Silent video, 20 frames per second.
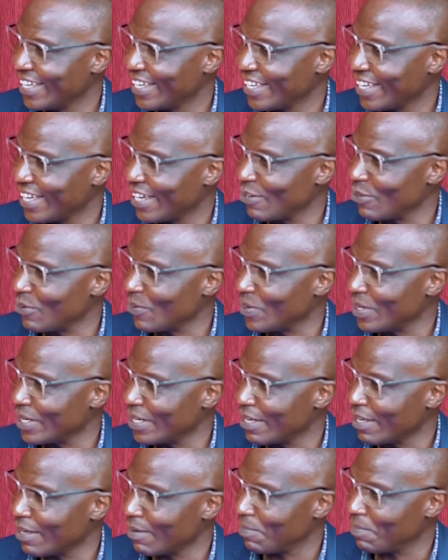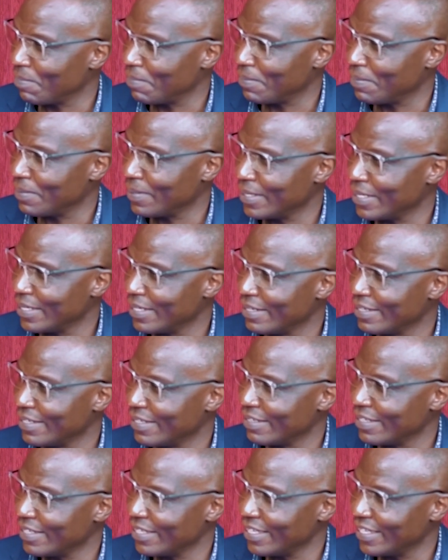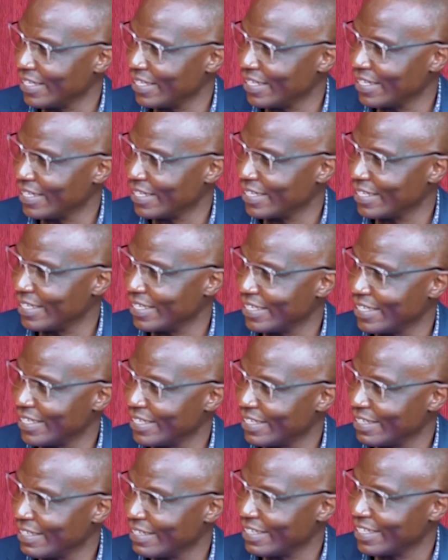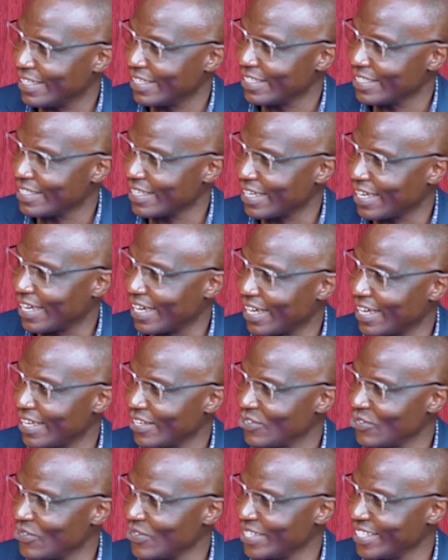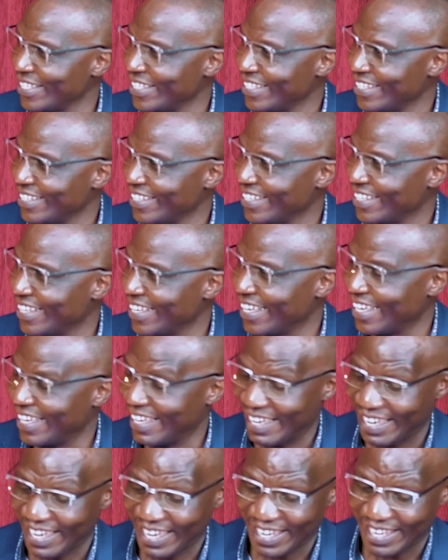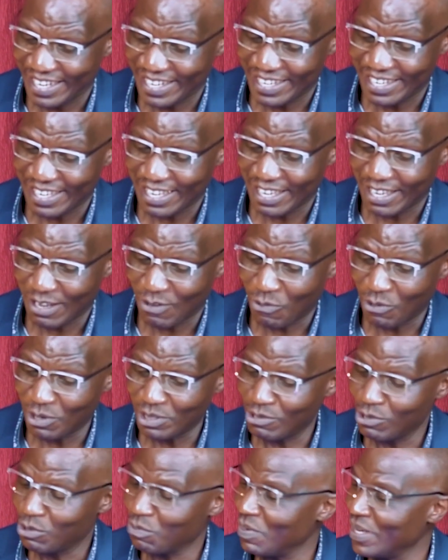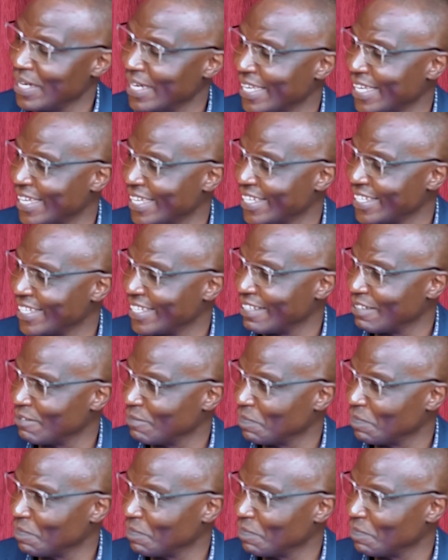how you ended up in psychiatry, and what it's been like.